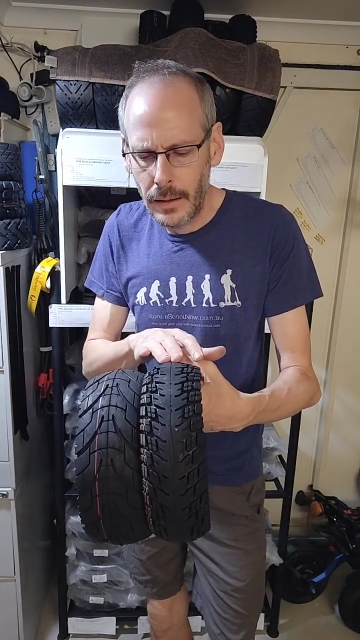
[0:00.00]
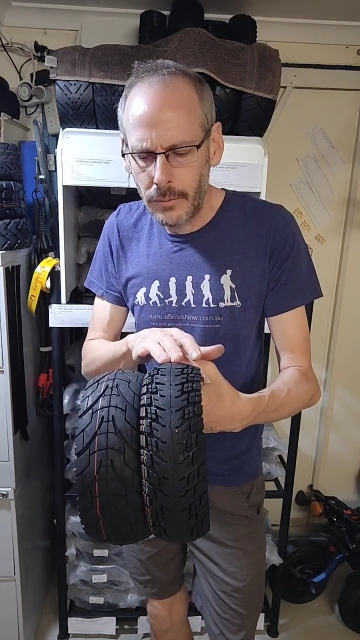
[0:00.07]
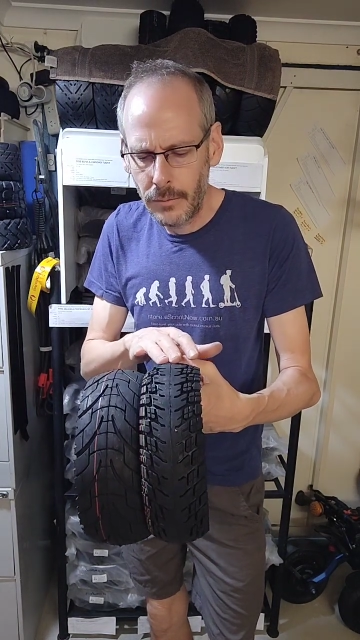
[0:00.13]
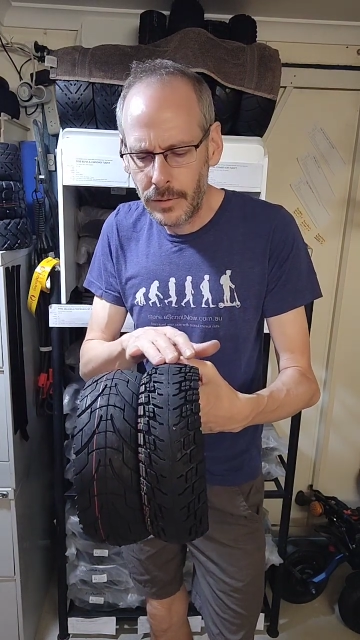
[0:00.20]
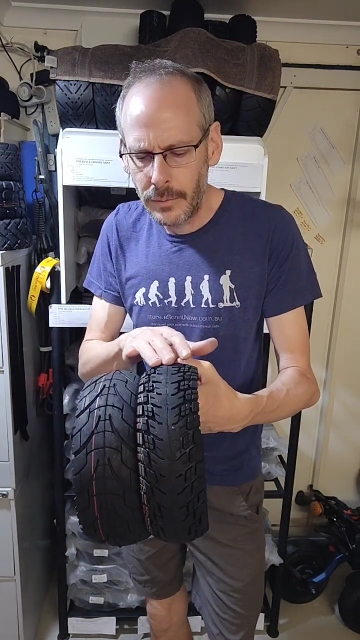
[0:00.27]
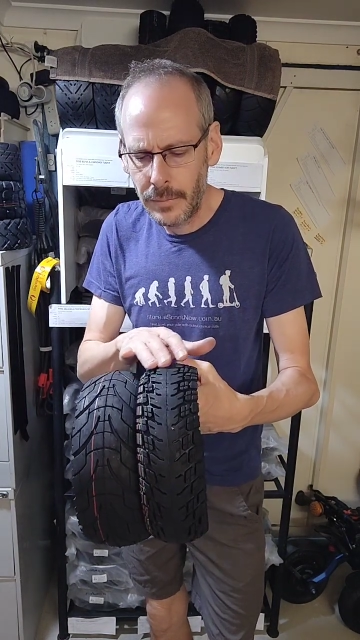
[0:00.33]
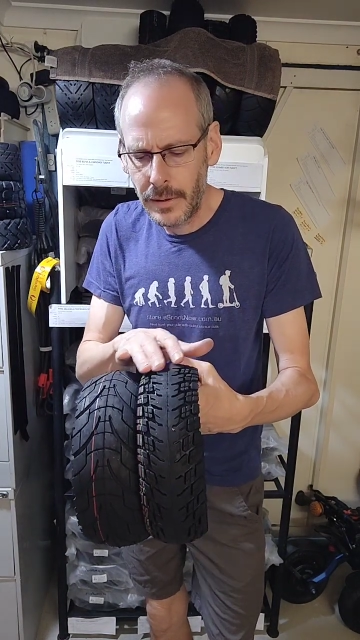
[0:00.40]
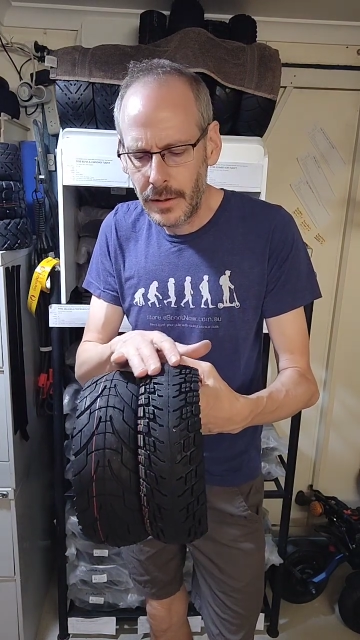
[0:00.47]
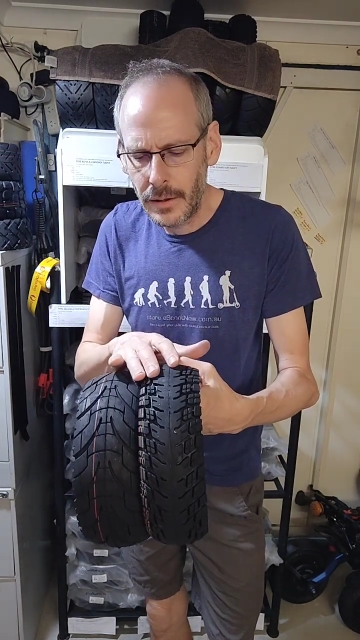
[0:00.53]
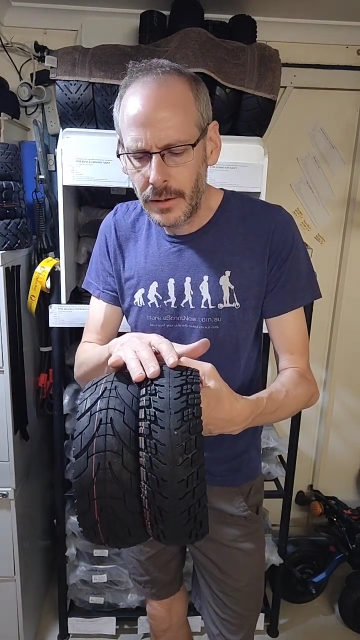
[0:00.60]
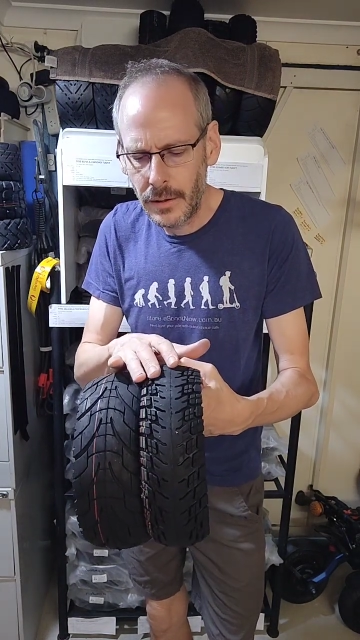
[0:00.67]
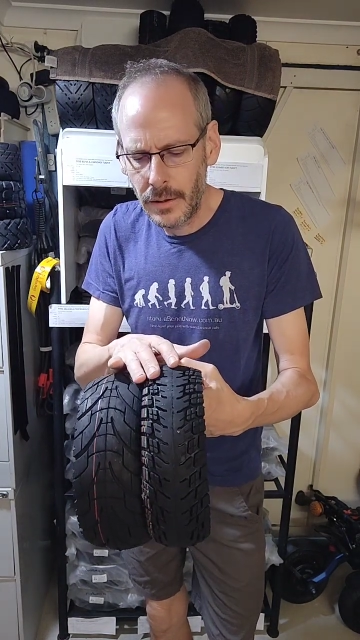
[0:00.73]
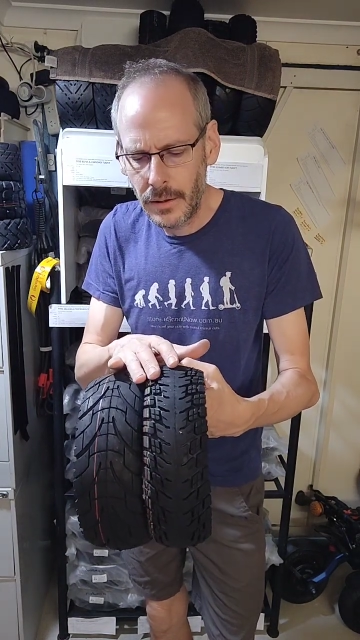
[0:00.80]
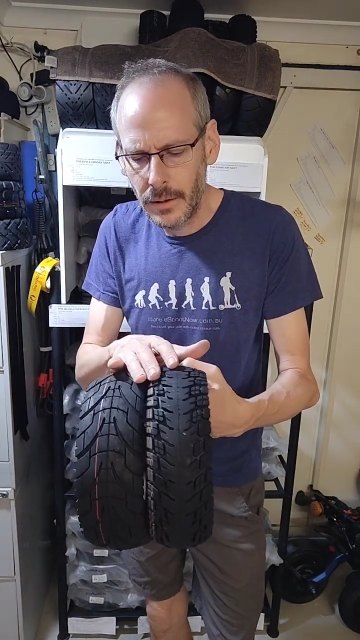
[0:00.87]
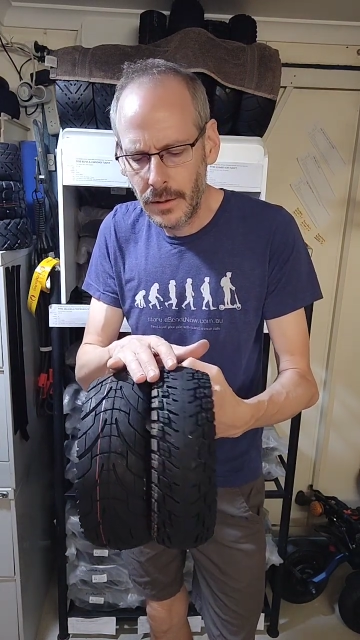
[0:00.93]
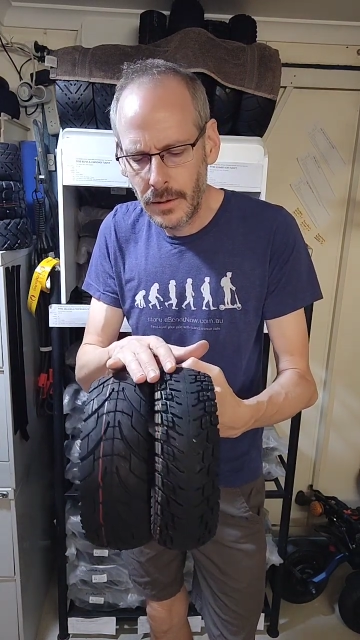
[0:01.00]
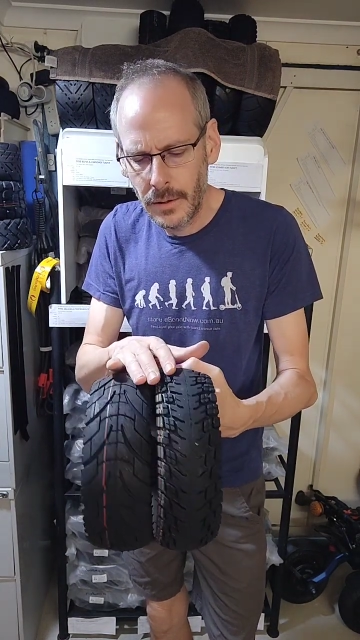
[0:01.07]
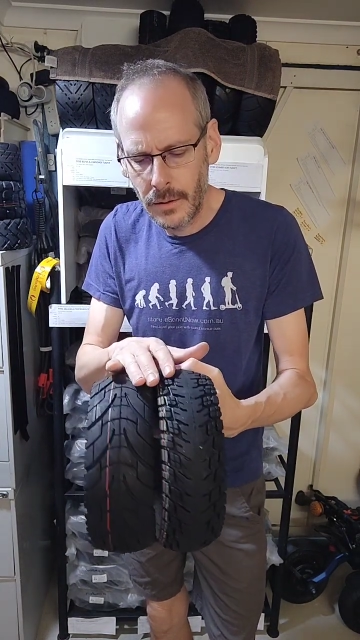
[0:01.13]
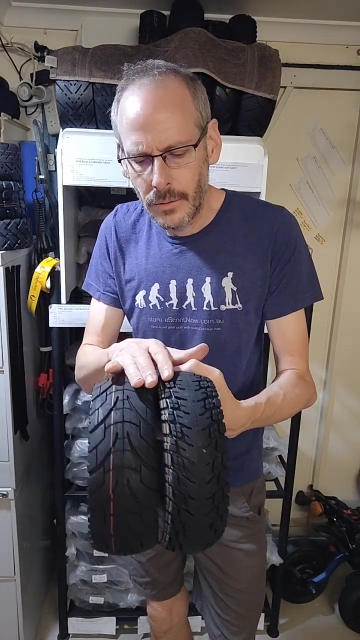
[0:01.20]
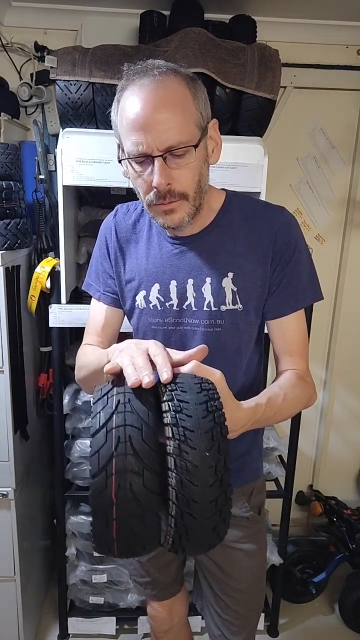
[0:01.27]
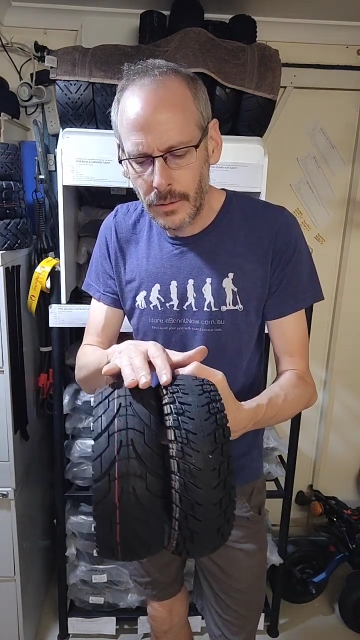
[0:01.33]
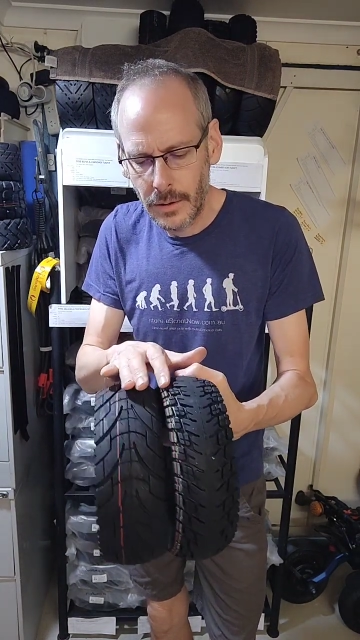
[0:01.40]
with a bit of
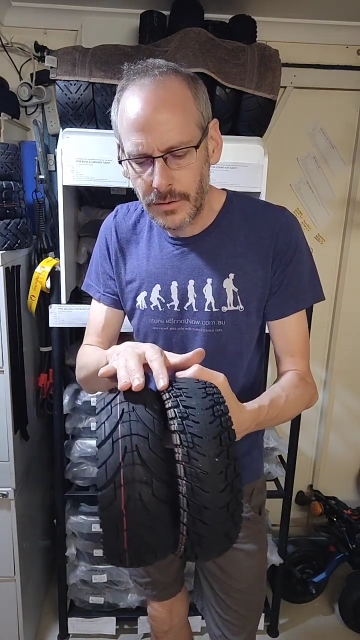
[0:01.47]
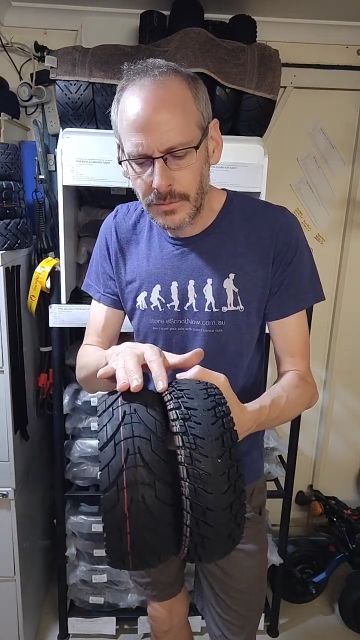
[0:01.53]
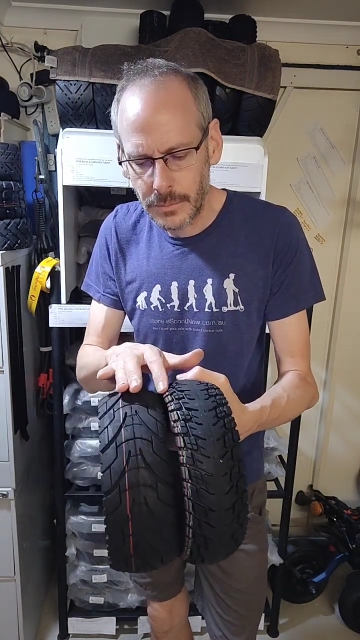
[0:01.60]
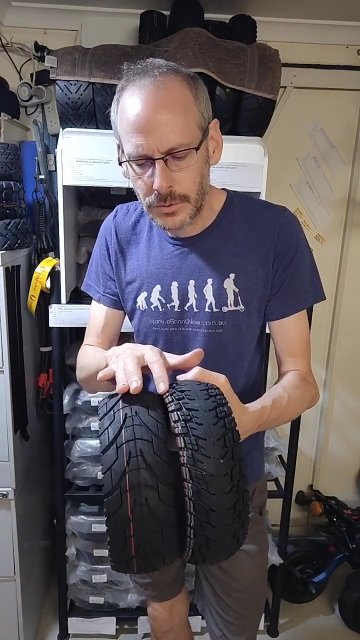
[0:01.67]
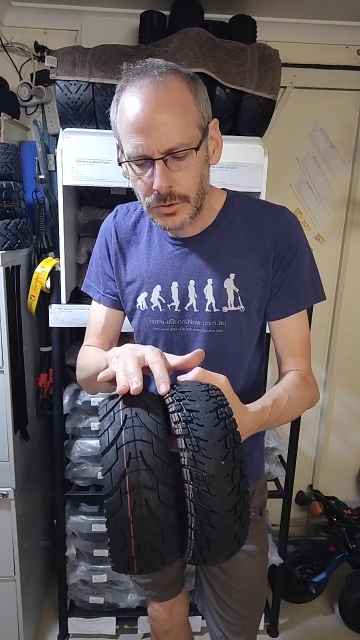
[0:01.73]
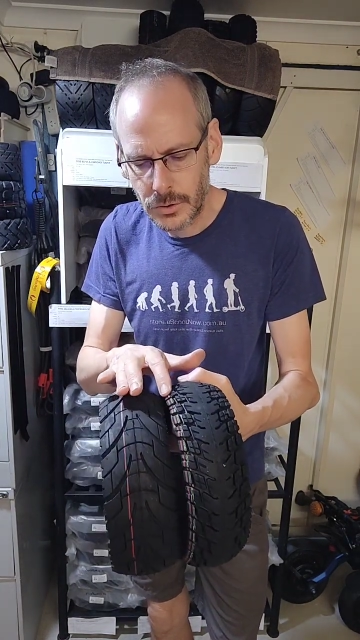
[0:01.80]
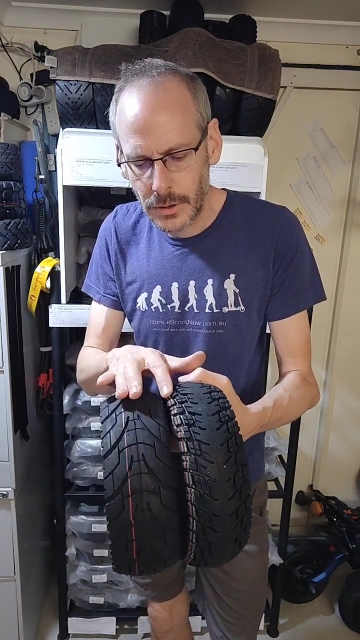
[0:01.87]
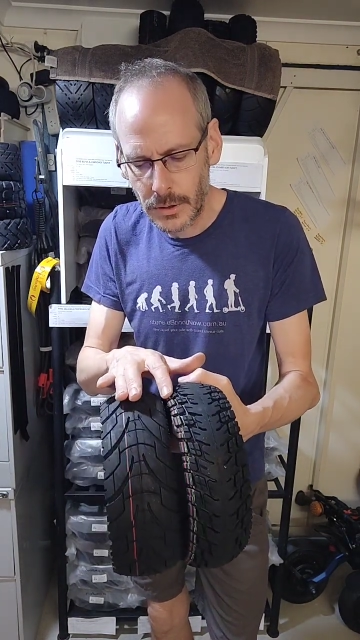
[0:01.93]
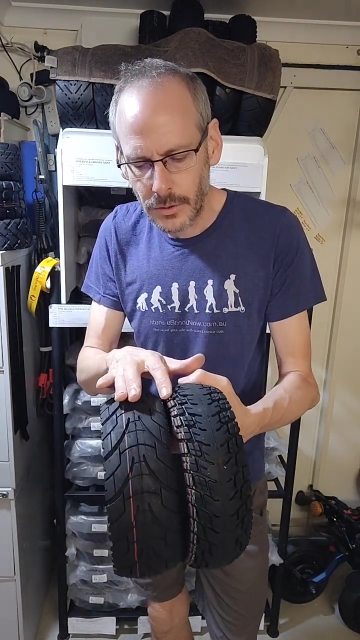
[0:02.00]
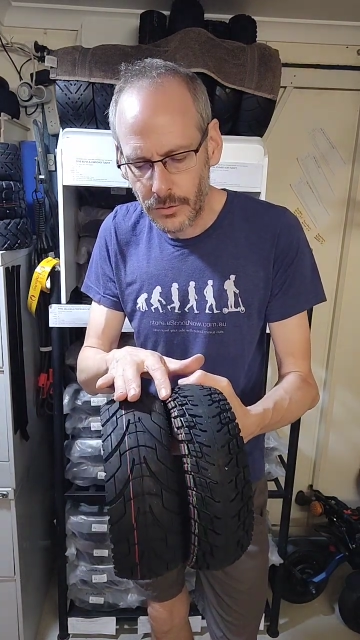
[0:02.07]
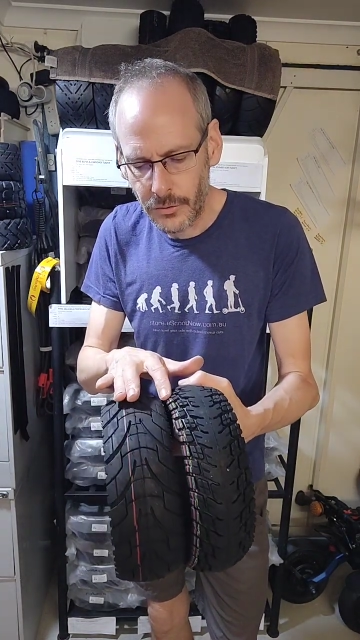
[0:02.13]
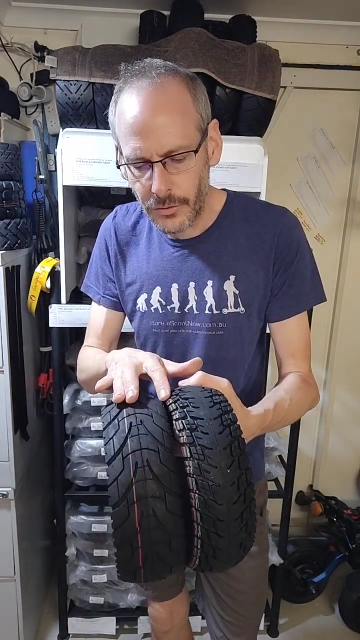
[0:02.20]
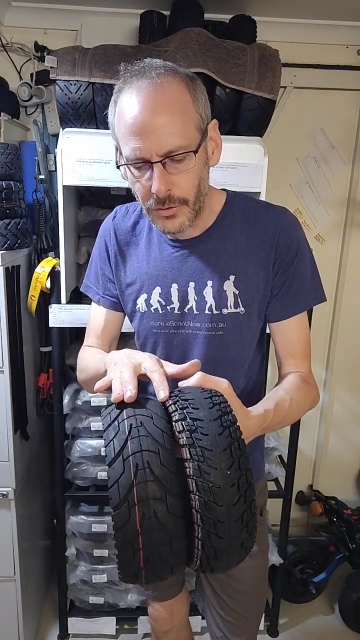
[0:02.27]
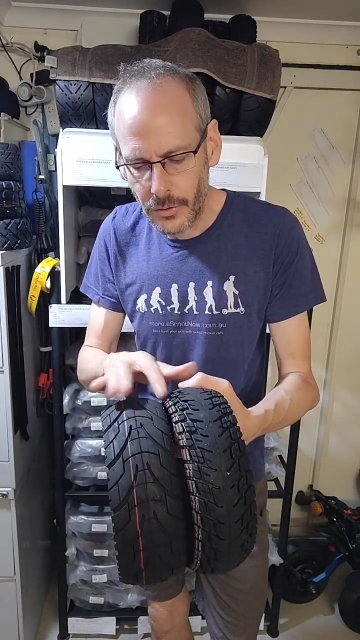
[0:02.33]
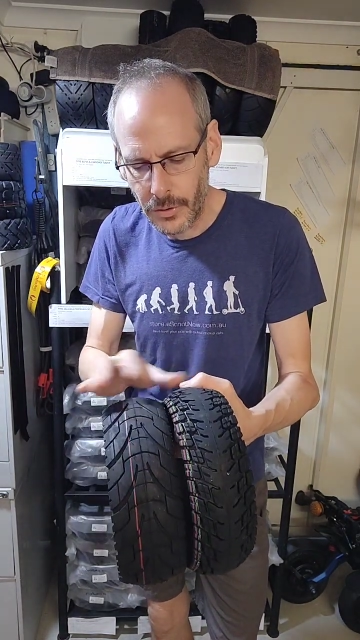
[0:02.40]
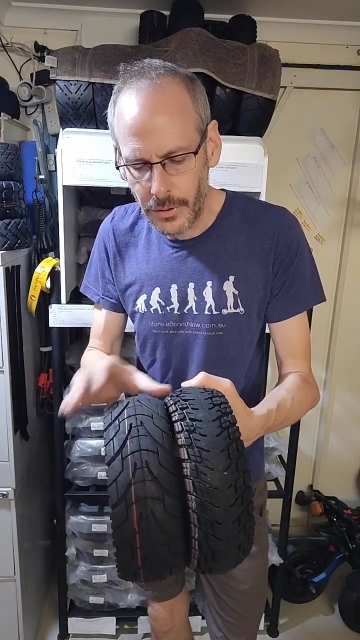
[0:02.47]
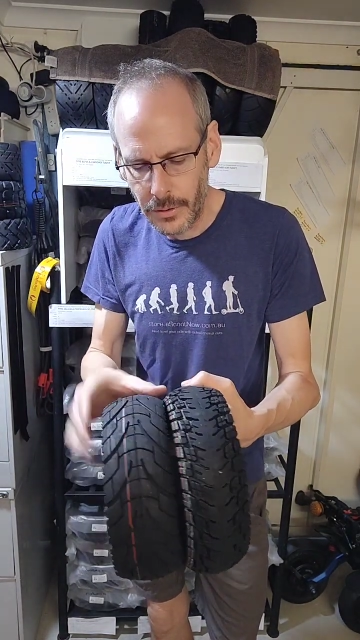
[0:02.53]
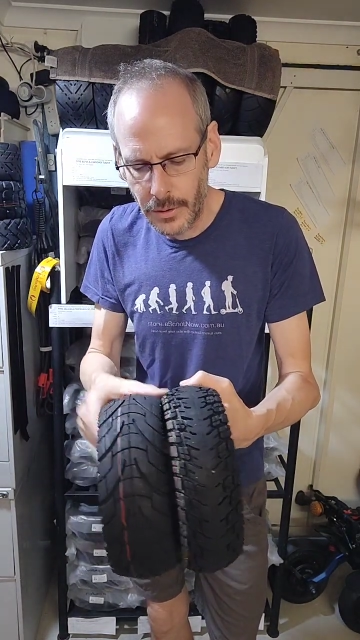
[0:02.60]
reasonable tread on the side.